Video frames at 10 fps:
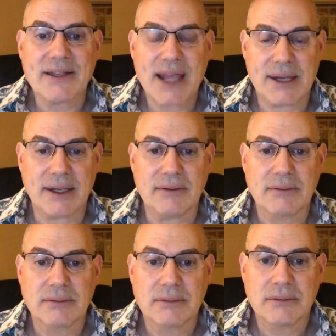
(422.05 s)
tendon.
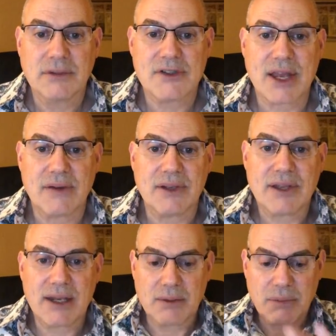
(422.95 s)
Instead of the
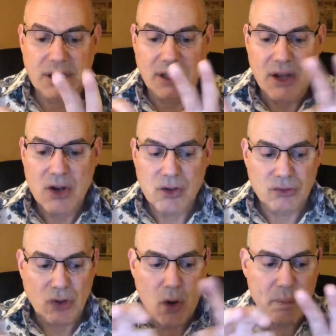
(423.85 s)
tendon being
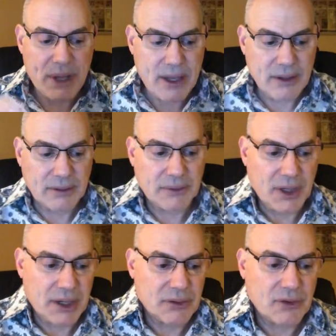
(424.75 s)
ropey,
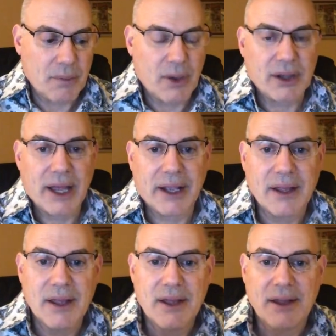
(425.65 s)
somewhat like
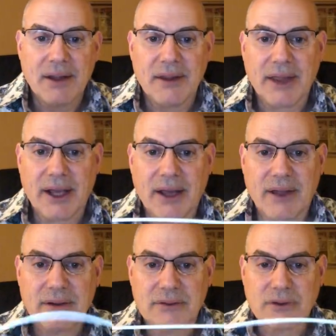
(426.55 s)
a
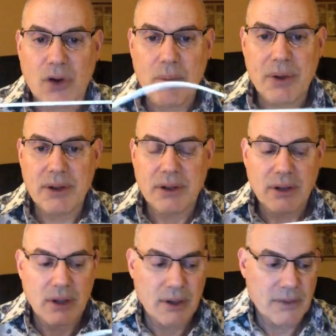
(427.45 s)
rope,
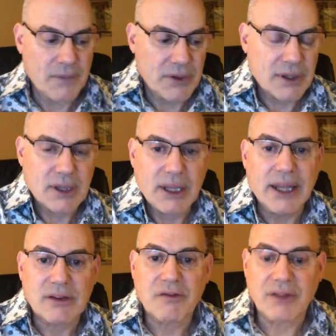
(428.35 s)

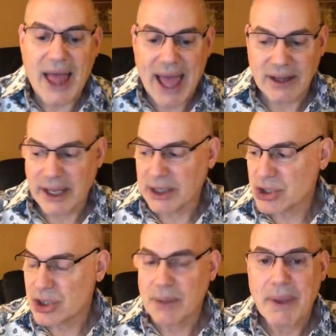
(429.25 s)
it's flat like a
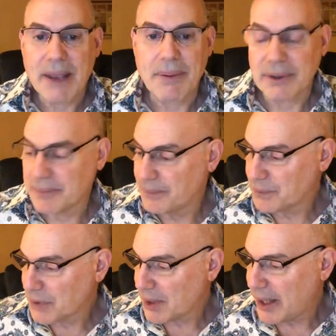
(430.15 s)
sheet of paper,
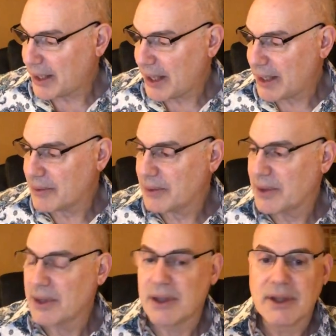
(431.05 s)
like a
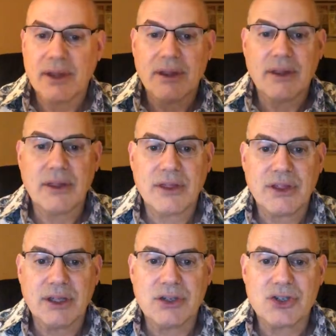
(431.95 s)

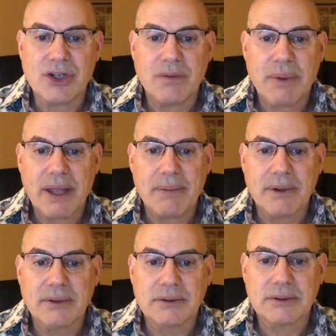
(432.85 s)
thin sheet of paper.
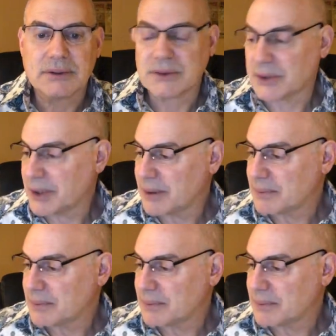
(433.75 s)
Okay?